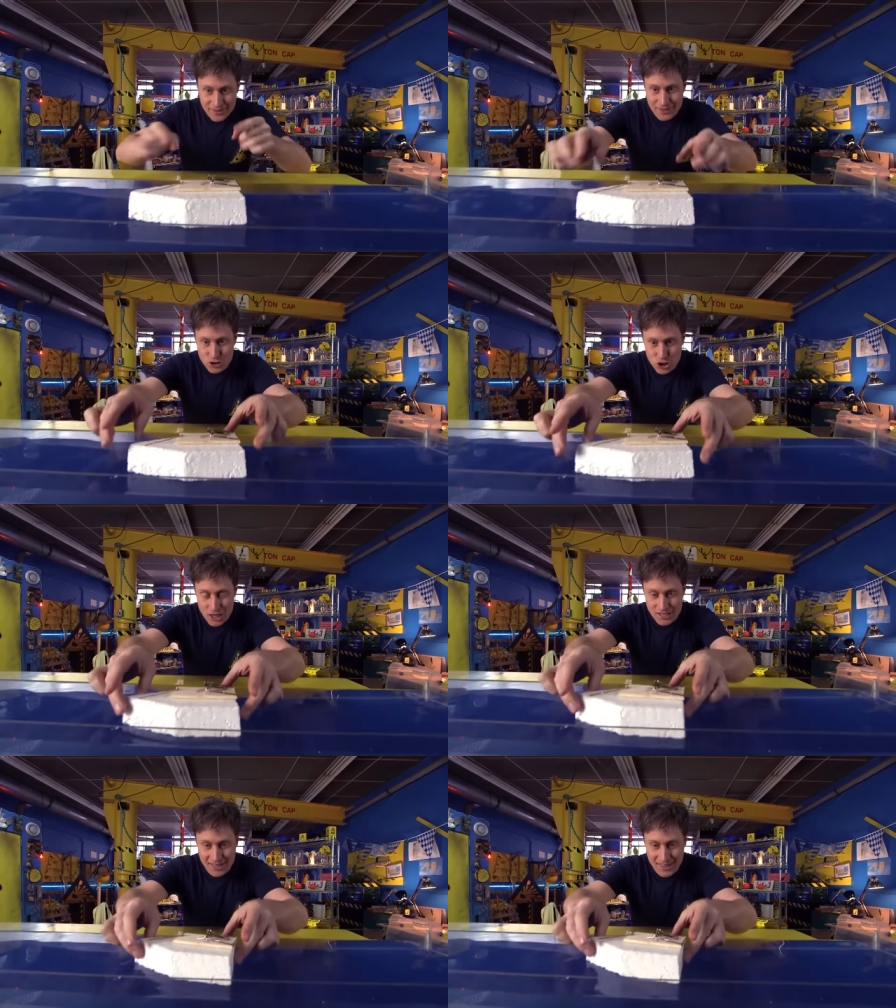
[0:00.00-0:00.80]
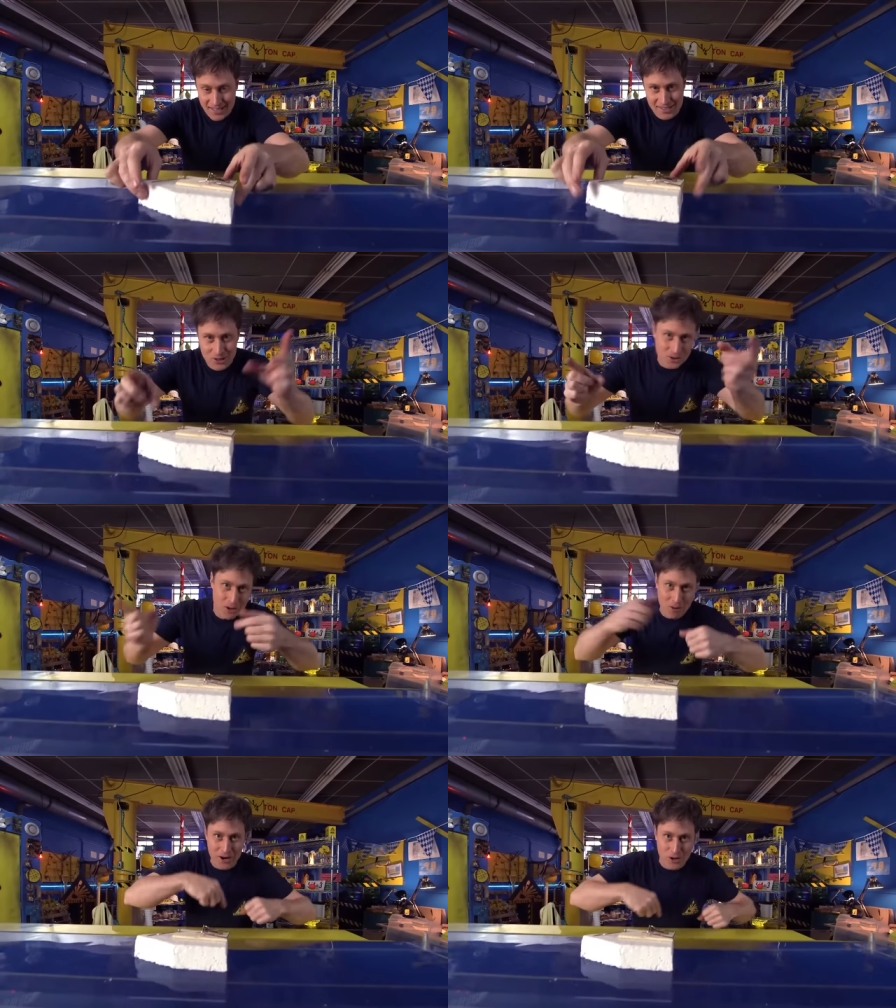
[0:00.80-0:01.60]
than just this, so
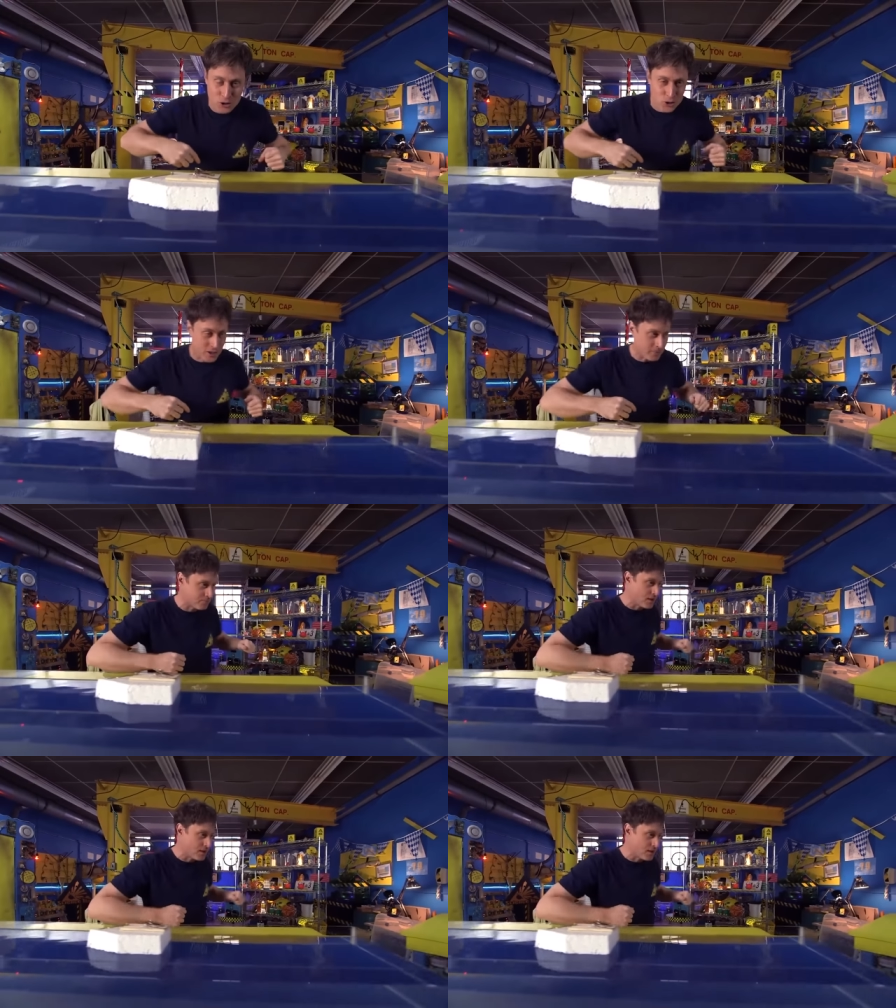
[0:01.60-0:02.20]
come on, I'll show you.